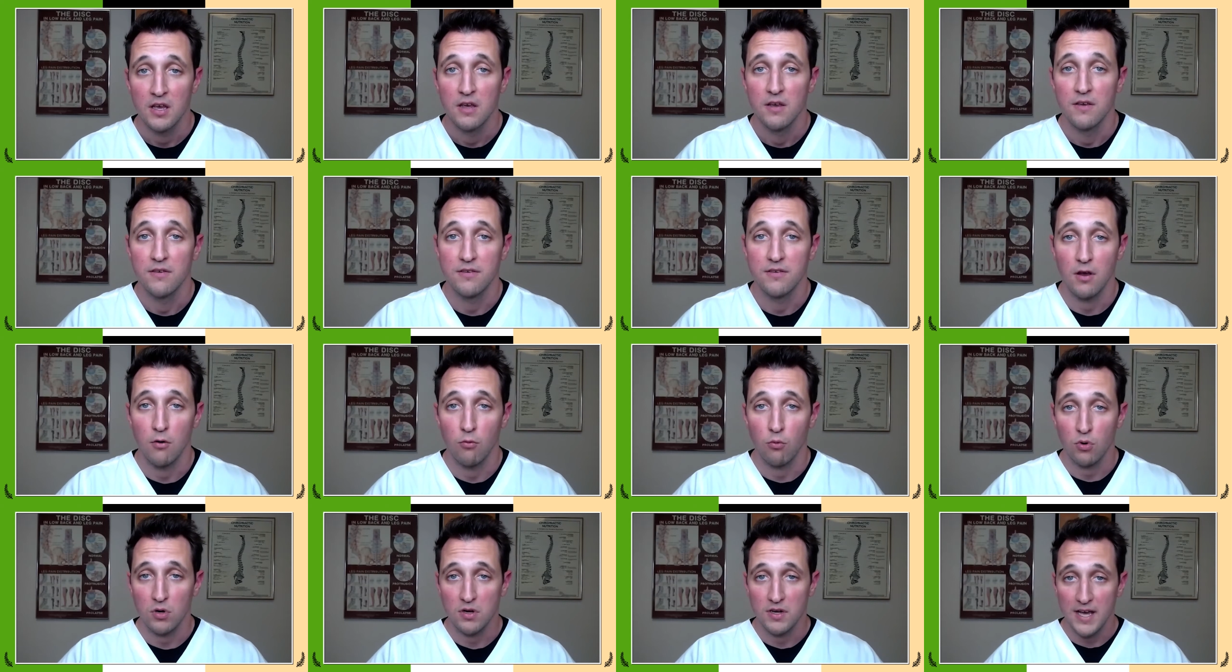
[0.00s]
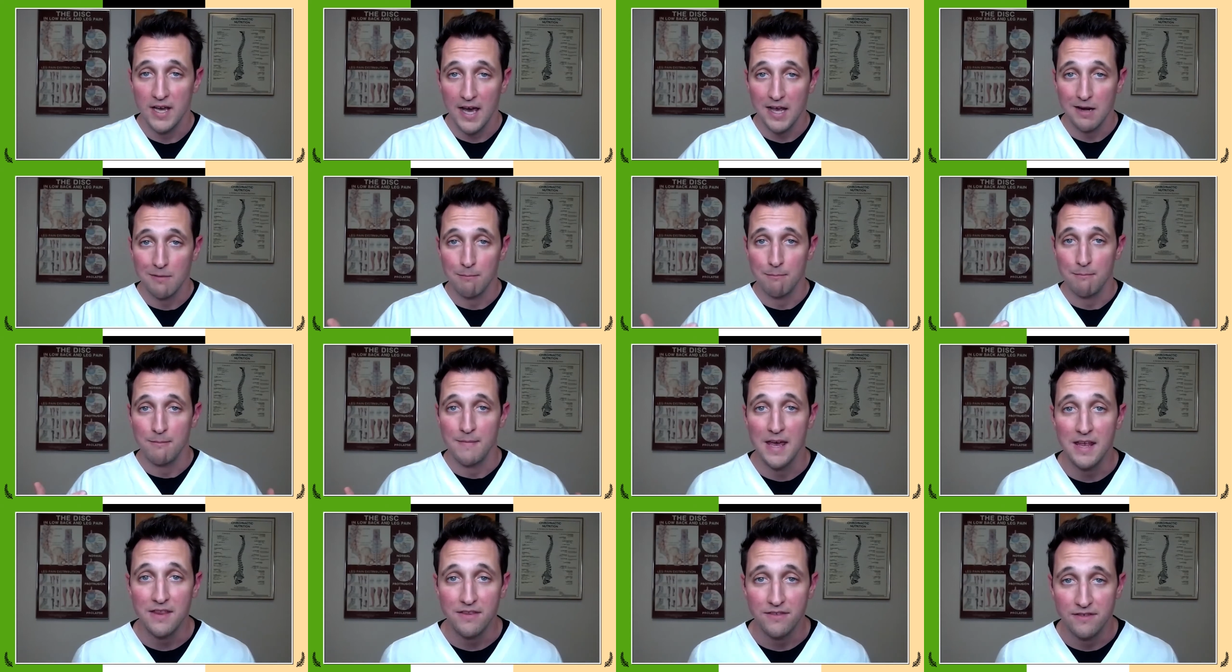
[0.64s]
So we're not
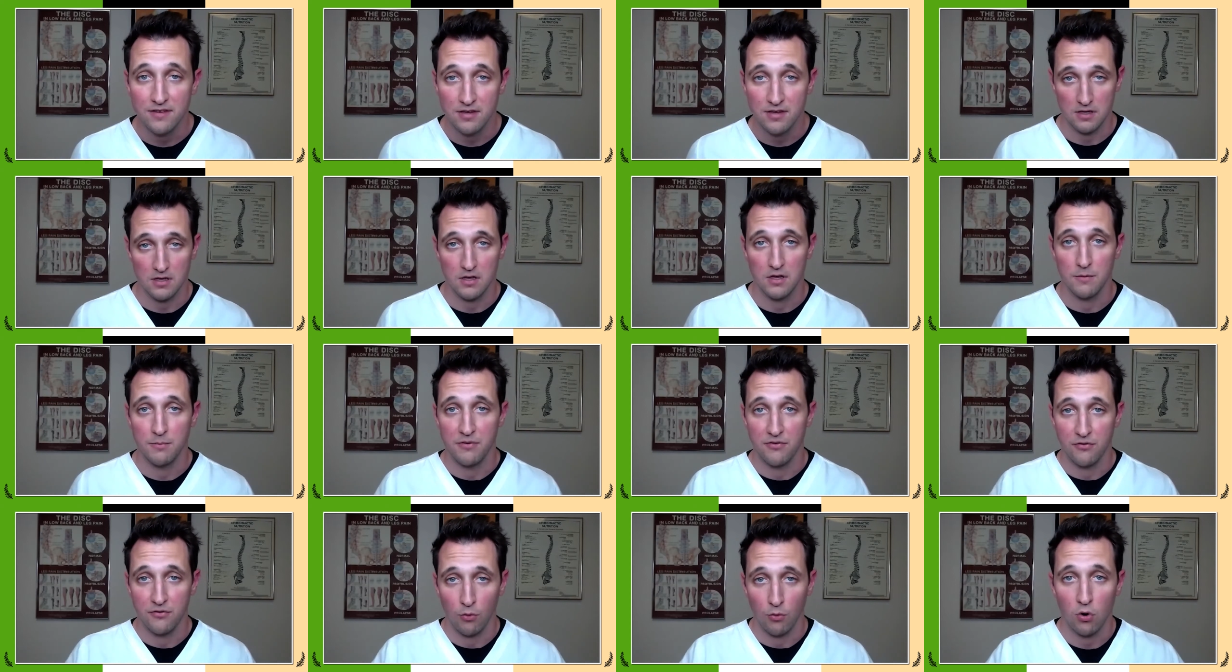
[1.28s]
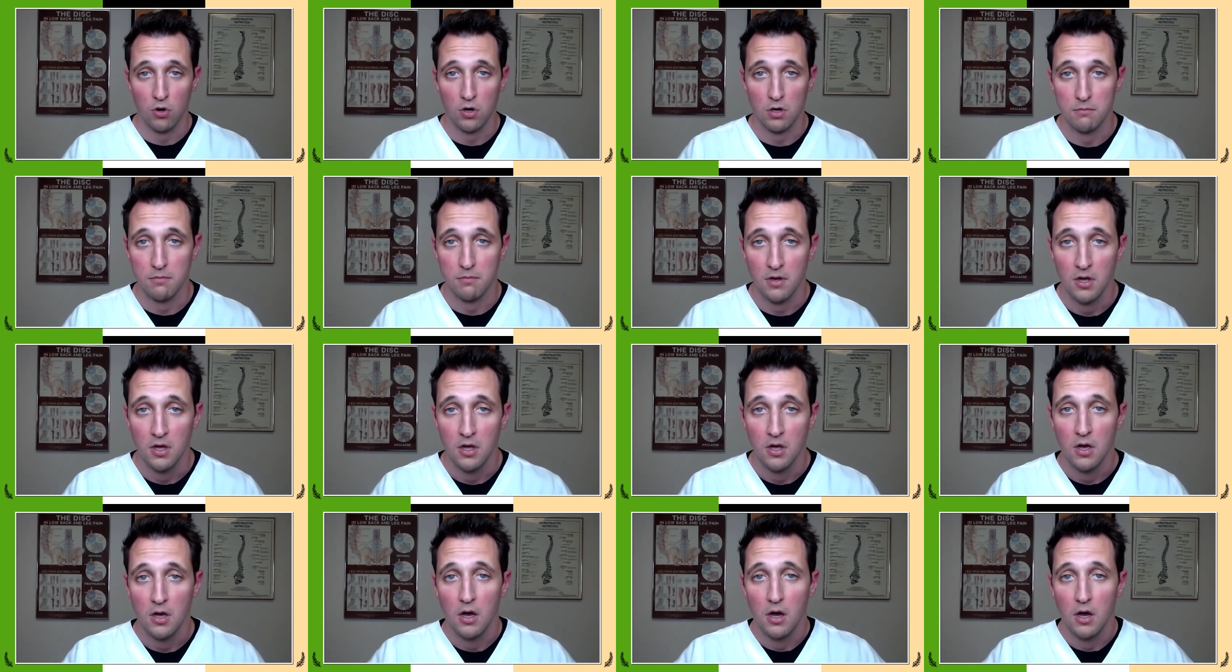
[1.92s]
meant to absorb
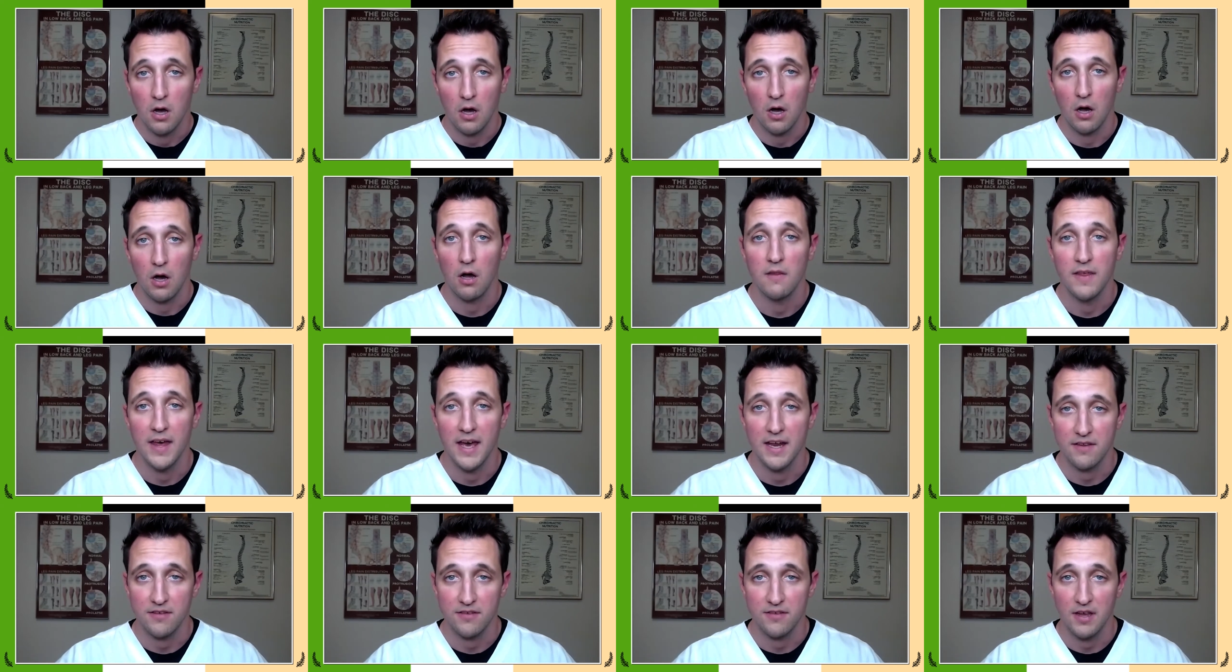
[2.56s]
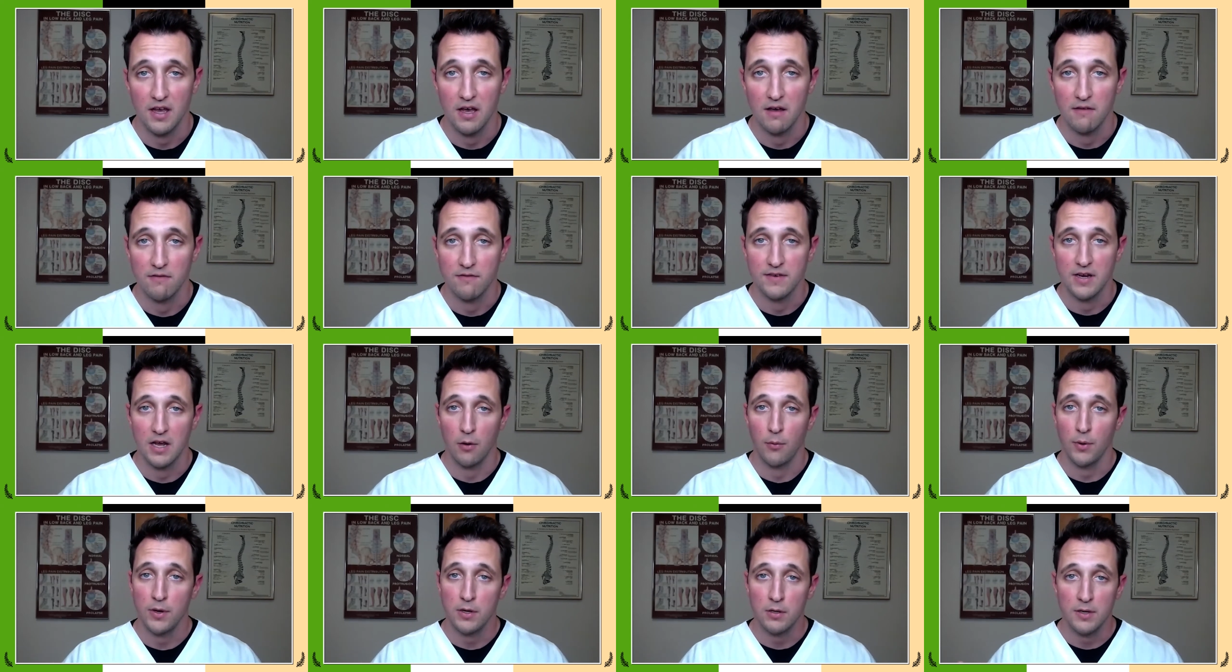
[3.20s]
all that stuff.
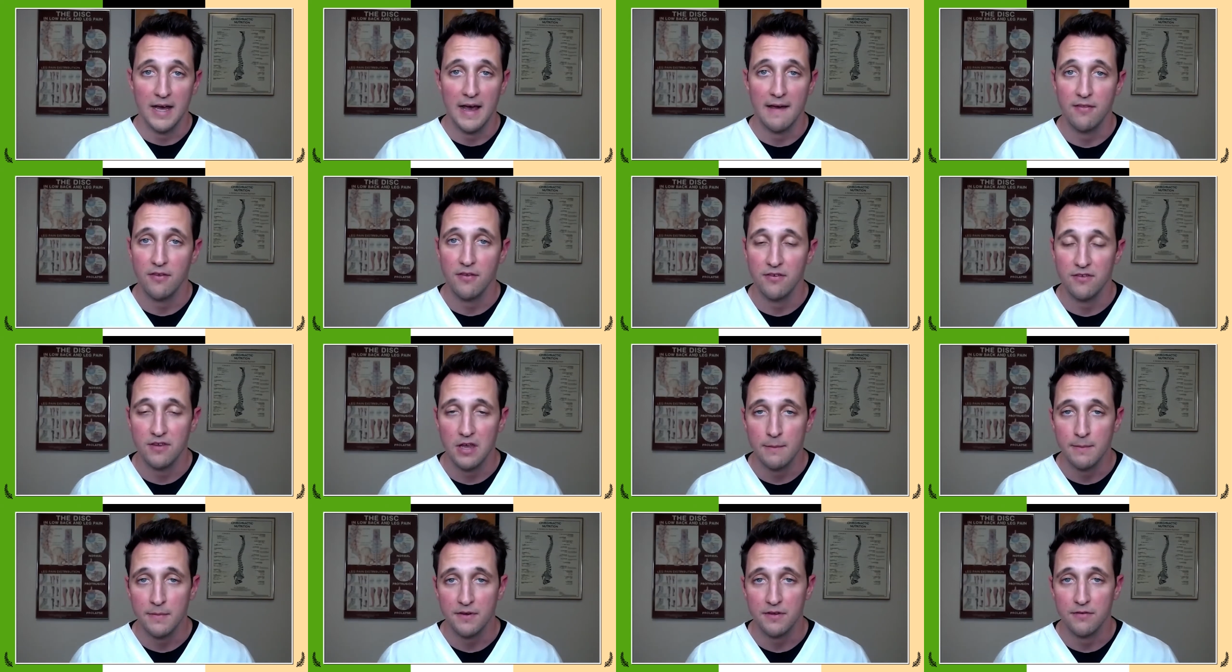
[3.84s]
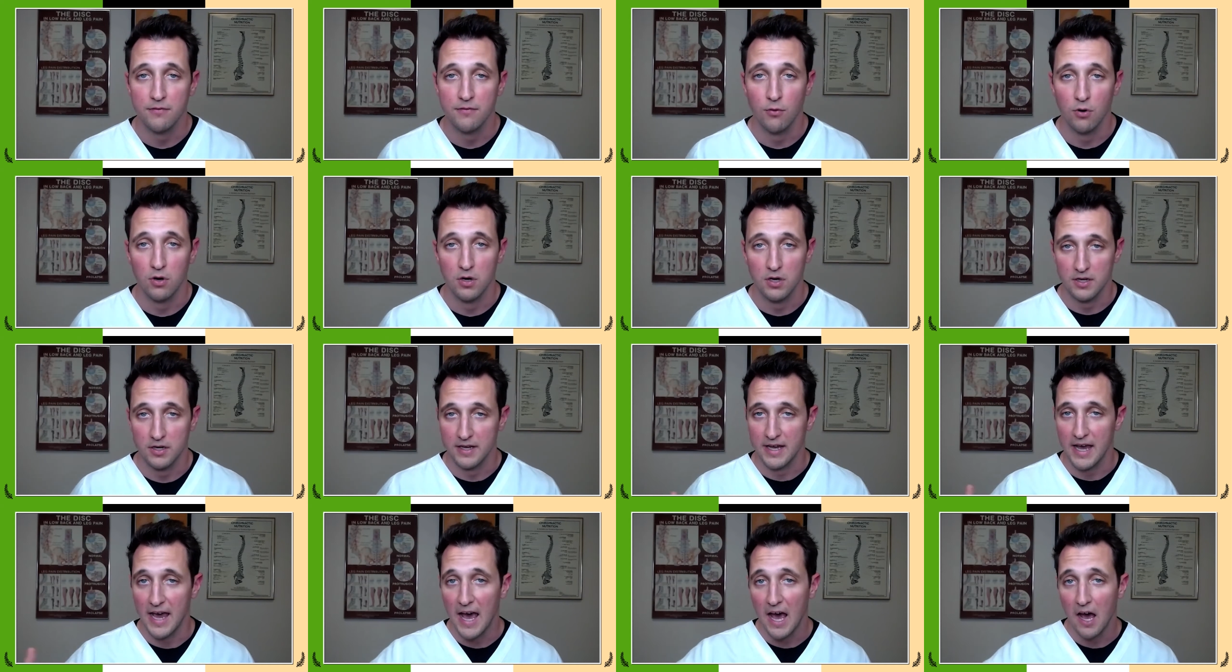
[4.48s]
Now, we don't have the stomachs for
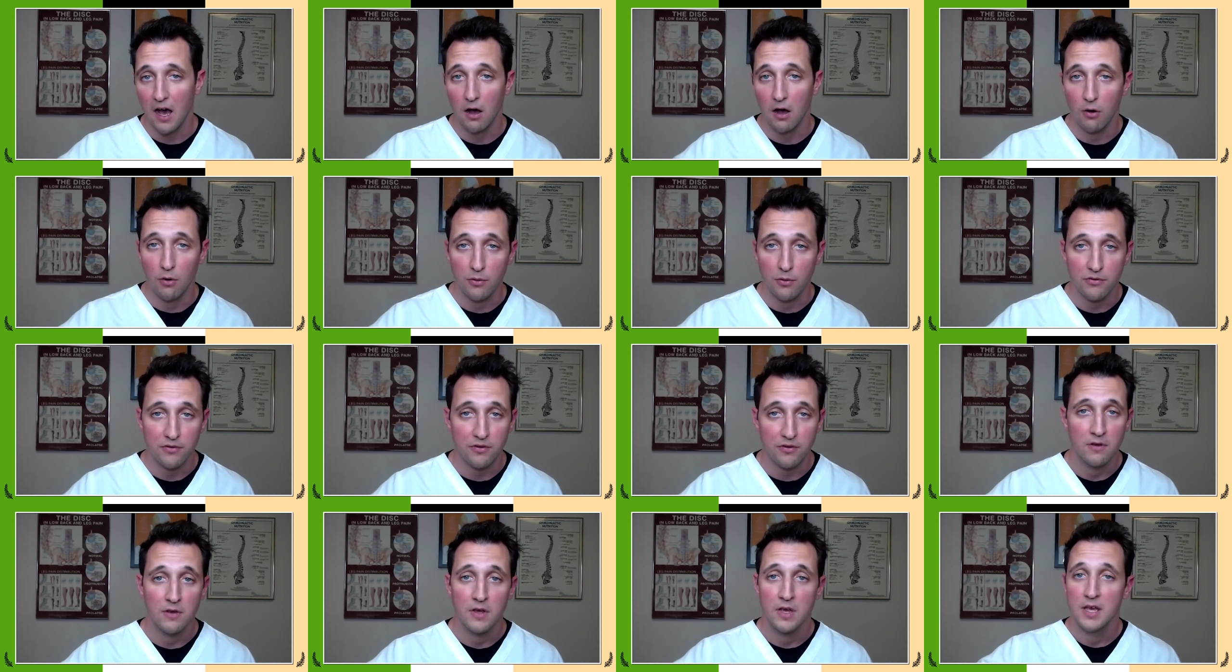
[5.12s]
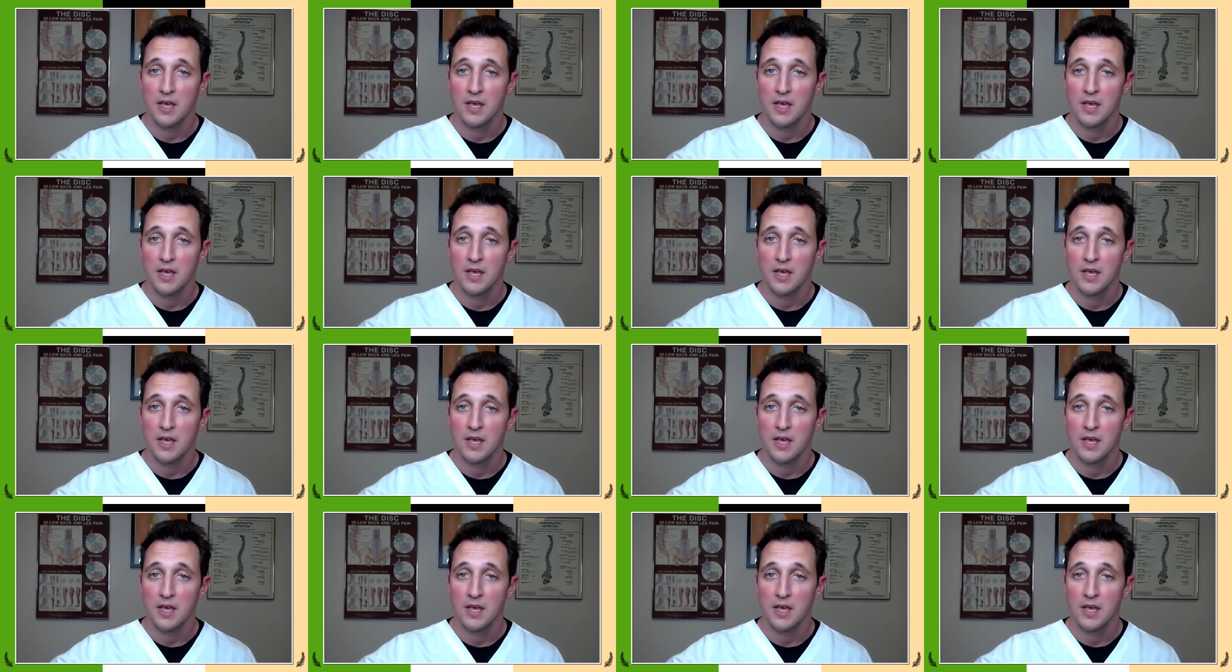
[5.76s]
it. Cows,